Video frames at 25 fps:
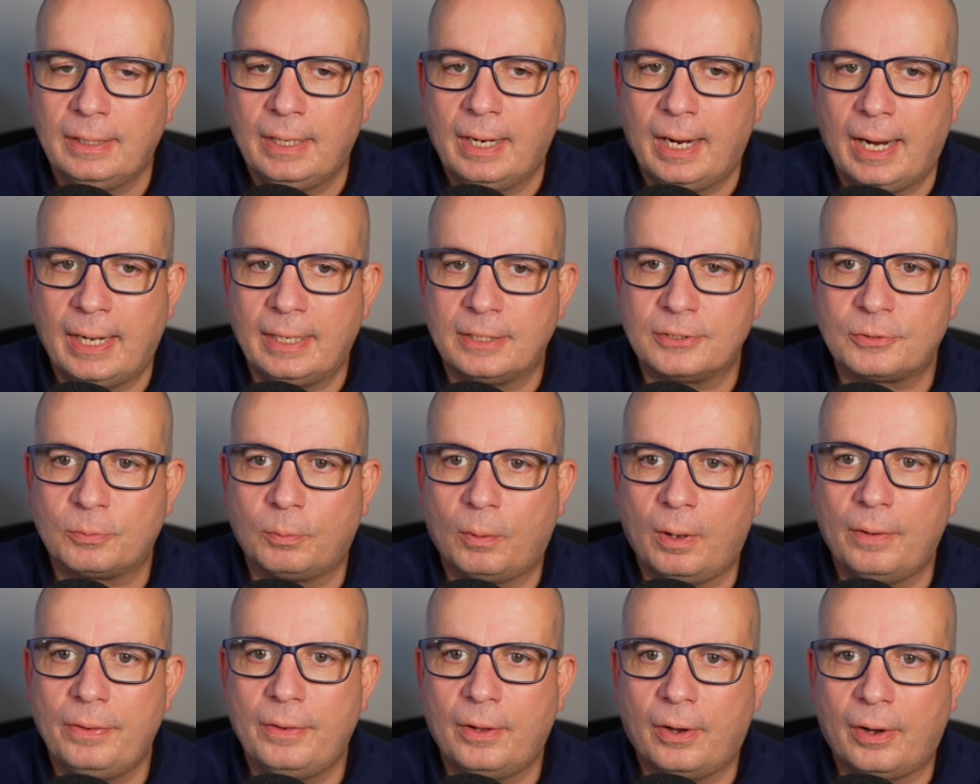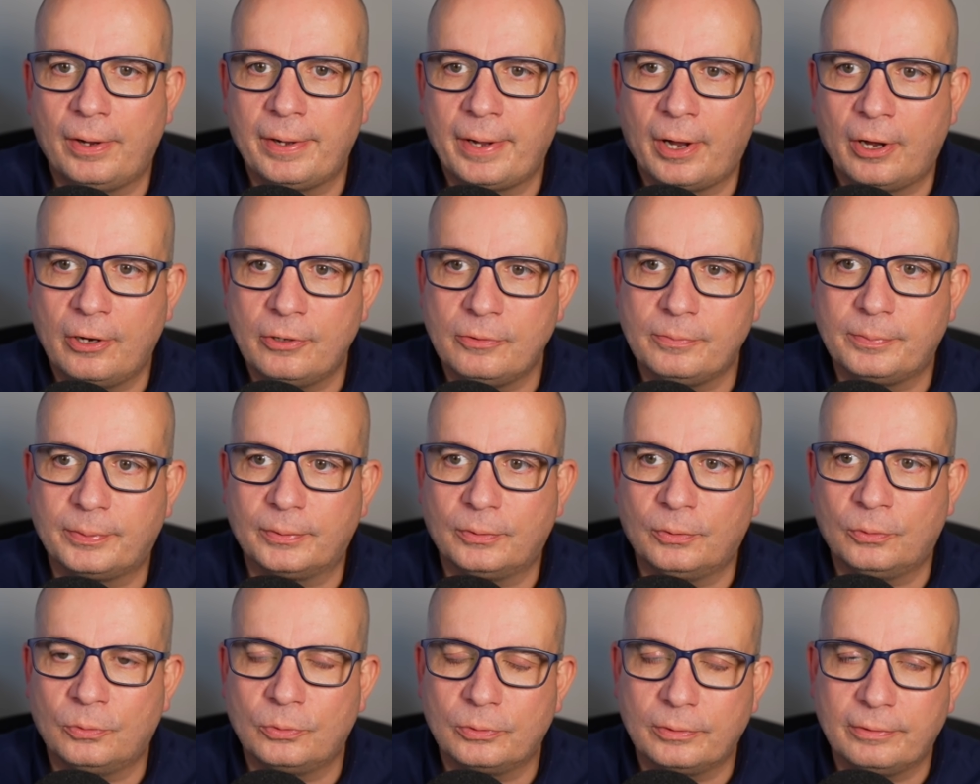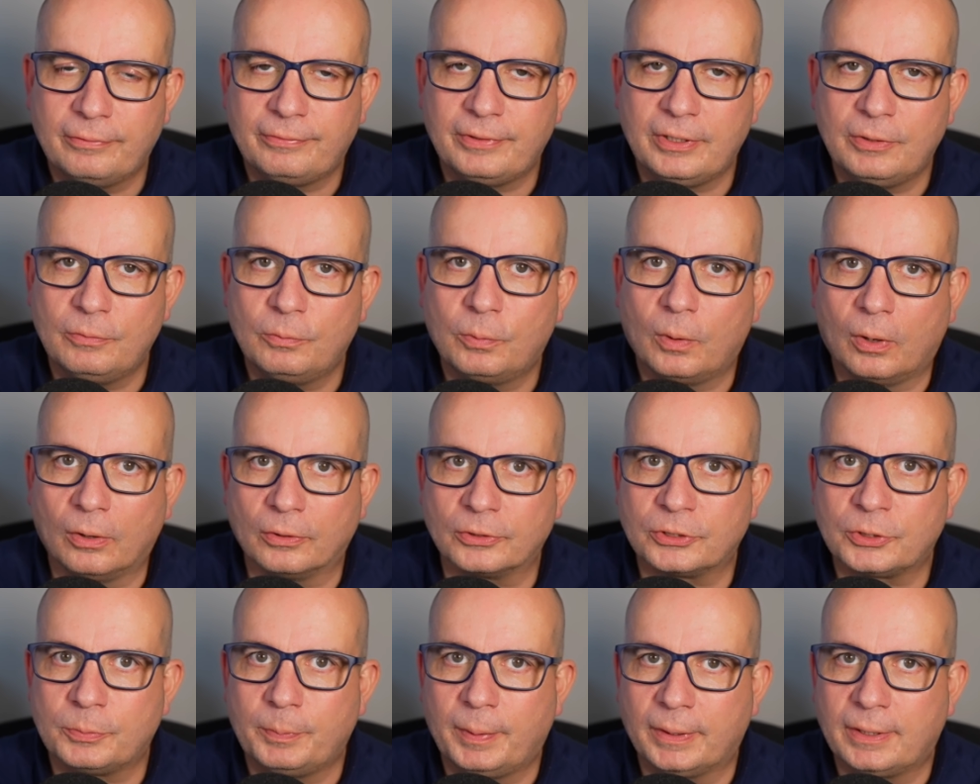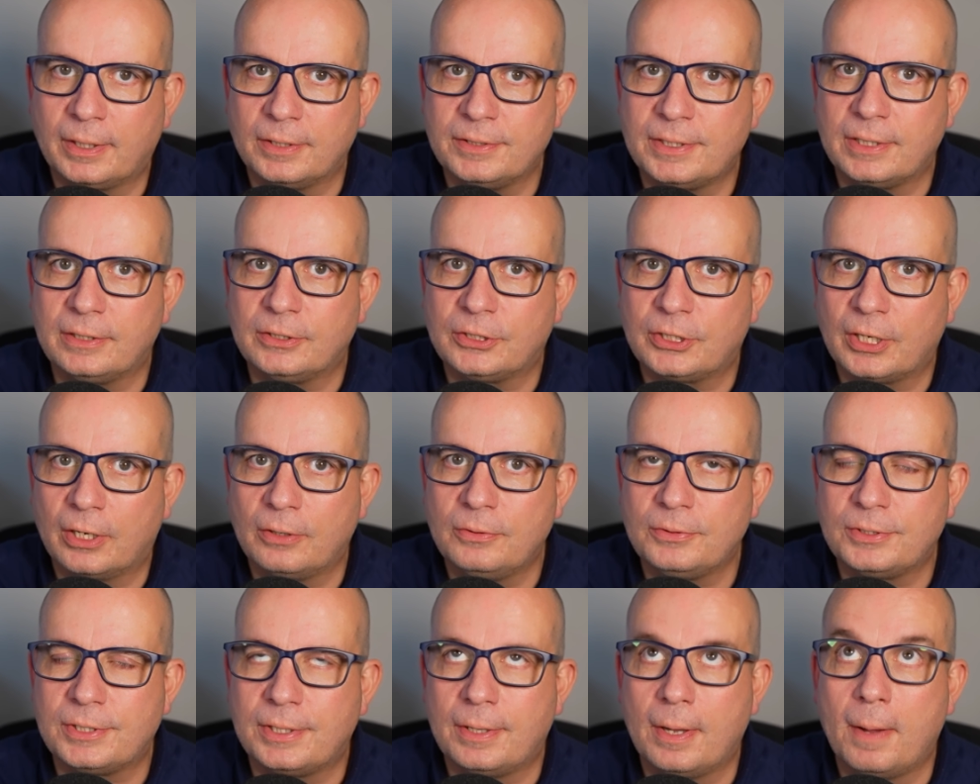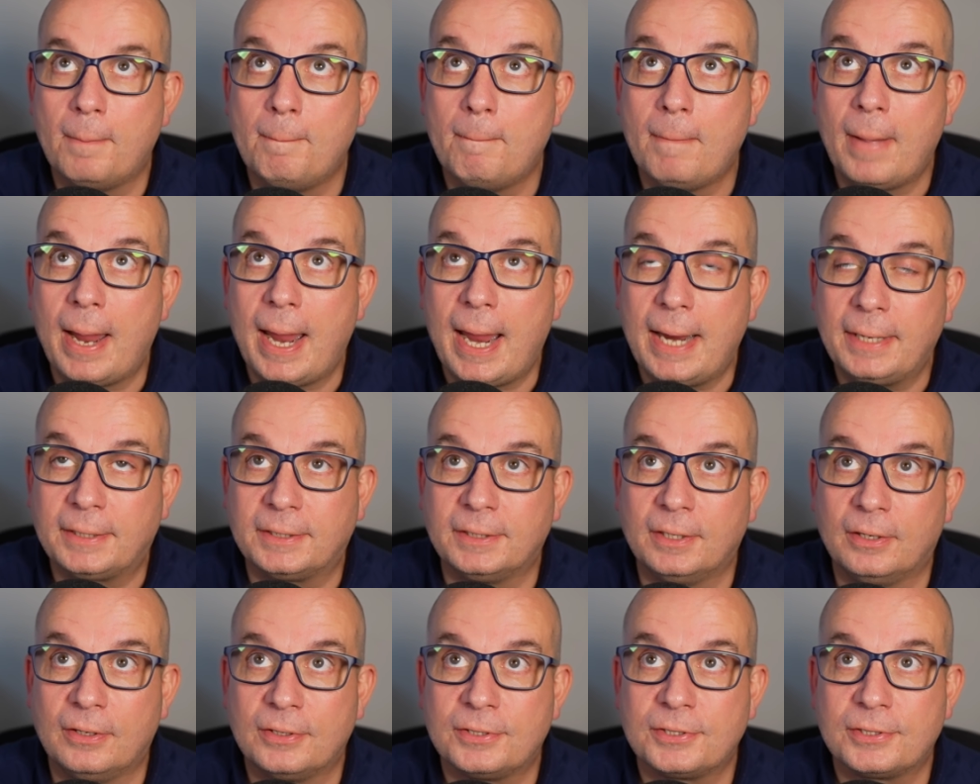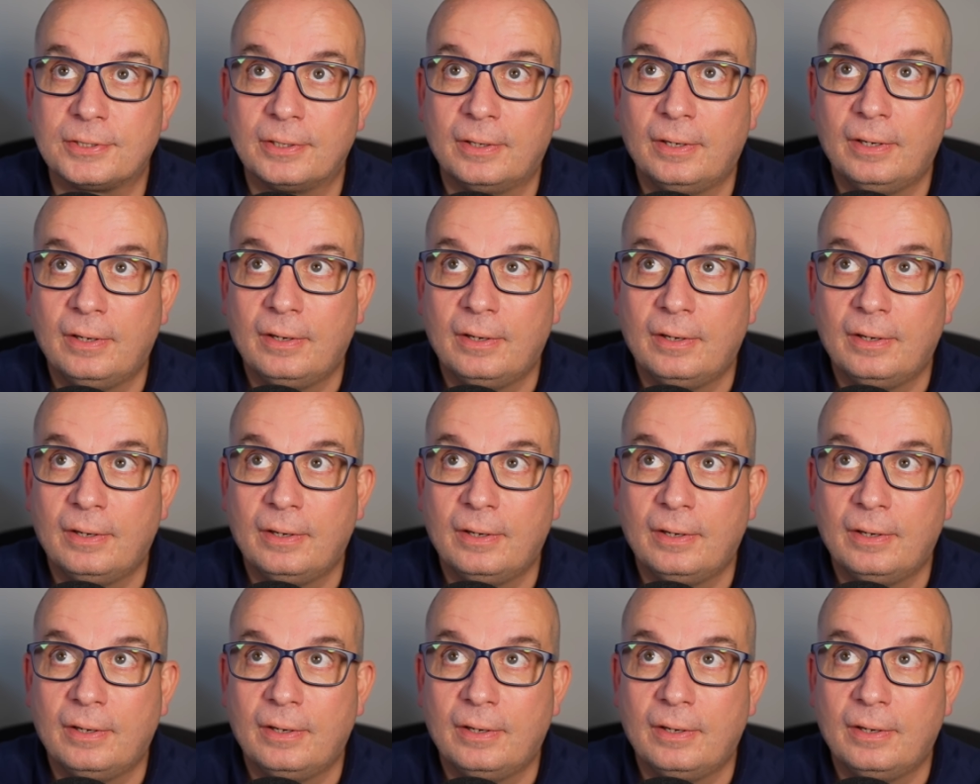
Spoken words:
and it's one that I hope all of you watch, because it shows the madness